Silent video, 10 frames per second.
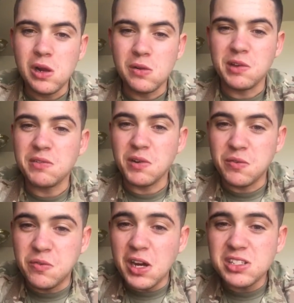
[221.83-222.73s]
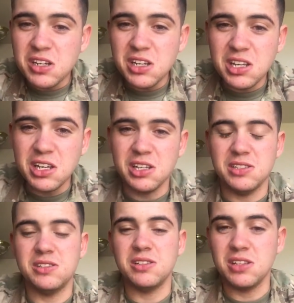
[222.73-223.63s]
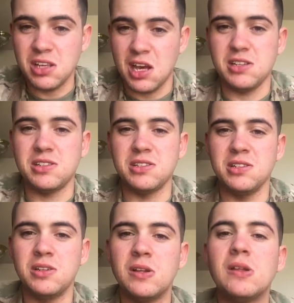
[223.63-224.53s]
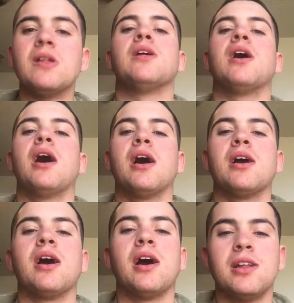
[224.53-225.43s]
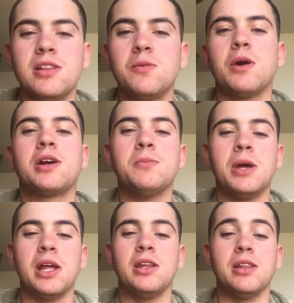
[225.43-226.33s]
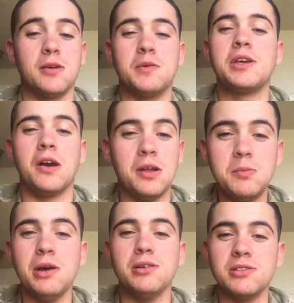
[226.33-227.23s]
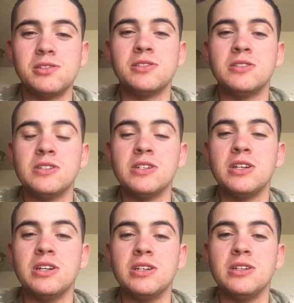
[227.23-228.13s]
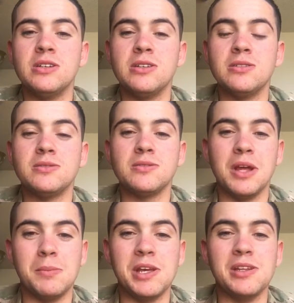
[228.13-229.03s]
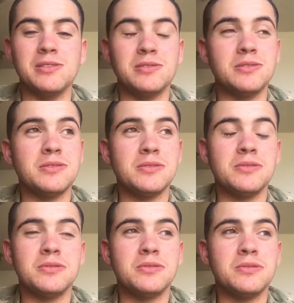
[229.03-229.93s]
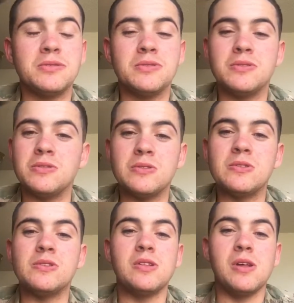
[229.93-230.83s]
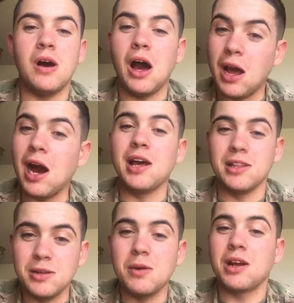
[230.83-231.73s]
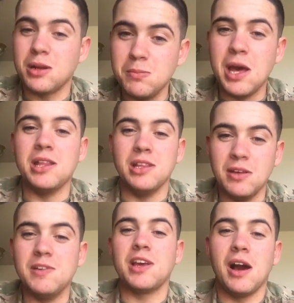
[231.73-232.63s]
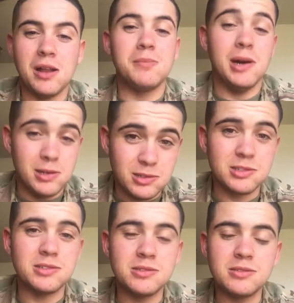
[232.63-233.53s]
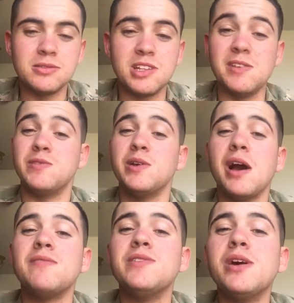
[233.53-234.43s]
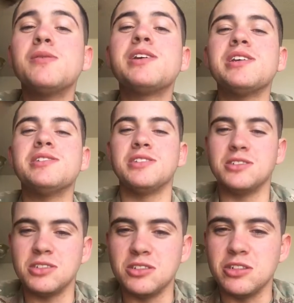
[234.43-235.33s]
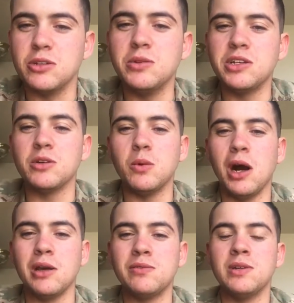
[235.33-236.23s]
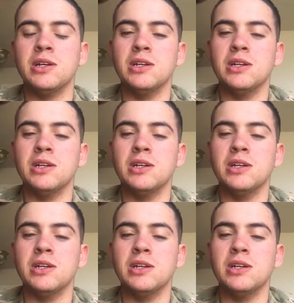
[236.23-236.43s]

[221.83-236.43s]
If you have a fuck ton of kids, yes, I highly recommend living on post. I highly recommend living on post. If you have no kids, it's just you and your wife,